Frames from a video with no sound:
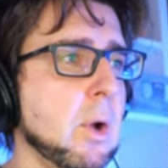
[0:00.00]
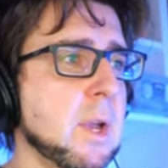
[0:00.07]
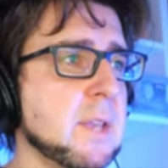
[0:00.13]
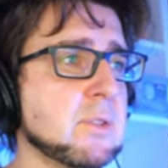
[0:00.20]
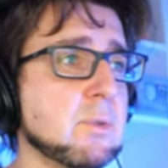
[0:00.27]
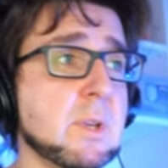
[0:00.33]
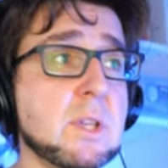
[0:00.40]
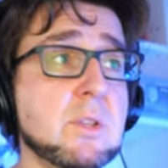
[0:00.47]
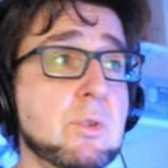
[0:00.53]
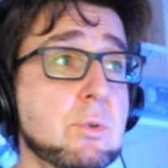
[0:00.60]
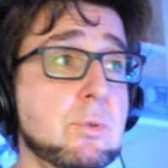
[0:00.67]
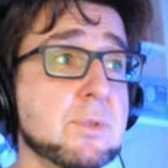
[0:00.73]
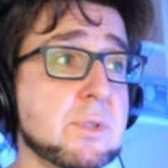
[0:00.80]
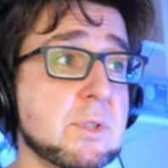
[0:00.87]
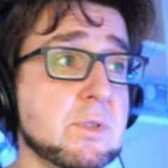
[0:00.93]
Okay, so you can
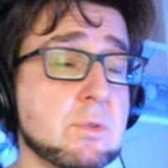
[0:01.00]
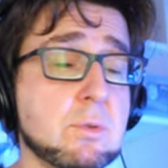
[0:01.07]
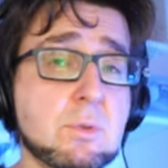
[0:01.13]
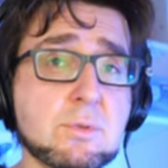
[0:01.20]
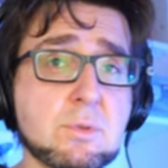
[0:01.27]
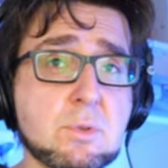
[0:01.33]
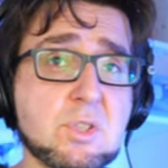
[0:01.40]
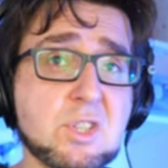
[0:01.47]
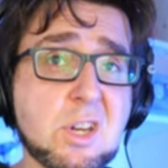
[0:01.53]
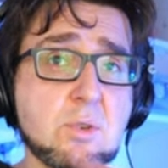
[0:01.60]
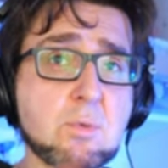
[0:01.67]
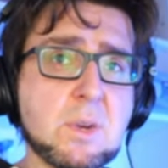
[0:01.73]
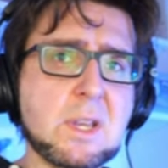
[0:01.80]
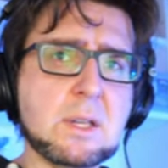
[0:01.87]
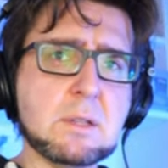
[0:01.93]
use this tool to
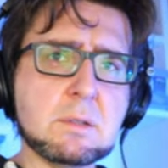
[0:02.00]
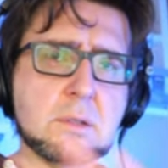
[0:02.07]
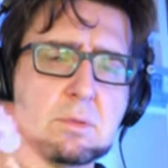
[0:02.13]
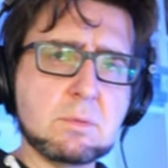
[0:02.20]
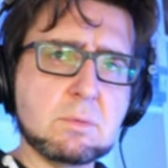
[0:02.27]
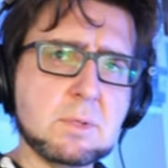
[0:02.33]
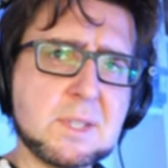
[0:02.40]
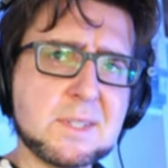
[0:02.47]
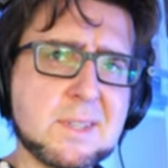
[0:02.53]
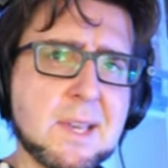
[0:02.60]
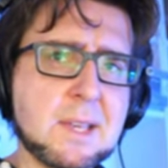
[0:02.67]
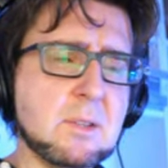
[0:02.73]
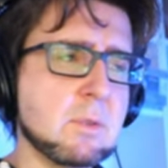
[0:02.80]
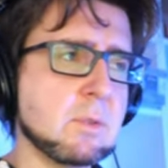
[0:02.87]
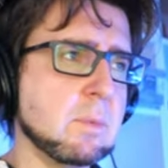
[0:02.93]

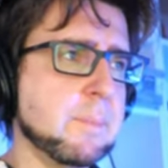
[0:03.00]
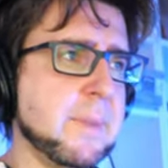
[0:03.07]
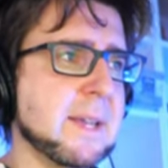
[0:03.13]
design your own